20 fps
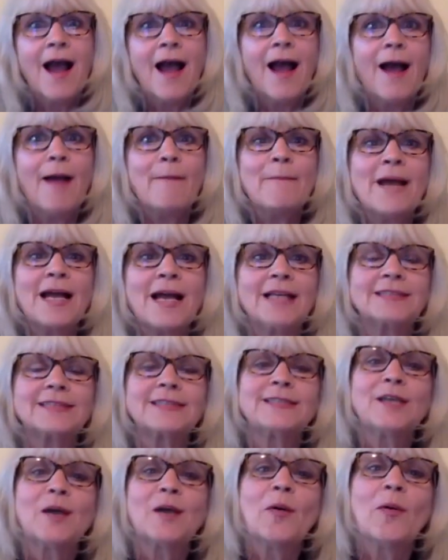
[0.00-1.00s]
um,
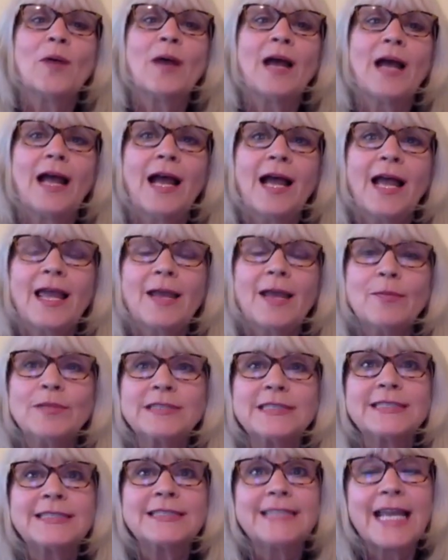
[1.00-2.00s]
so I
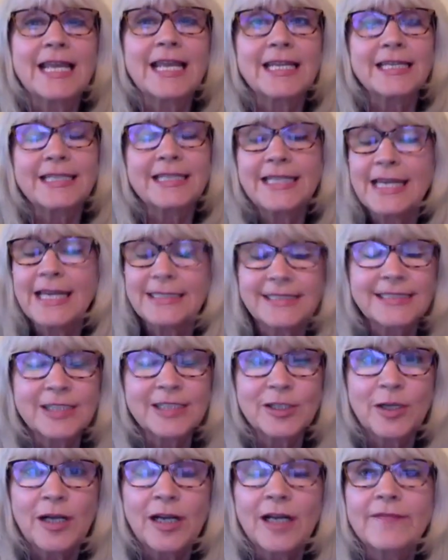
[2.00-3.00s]
would say yes
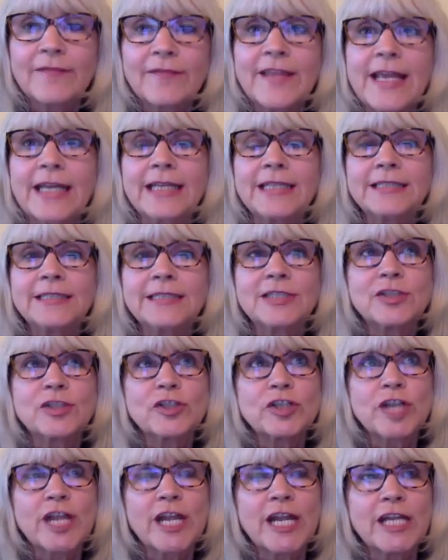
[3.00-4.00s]
to all that. It's
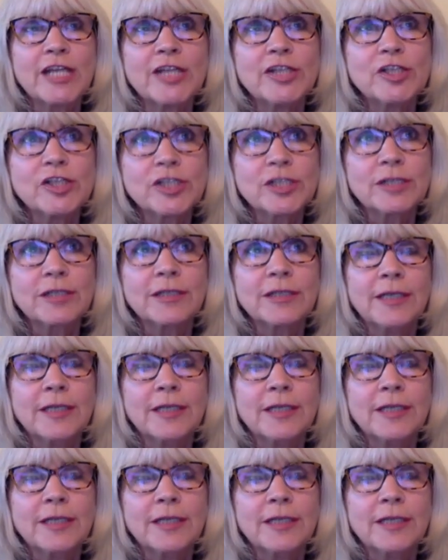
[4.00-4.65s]
changed.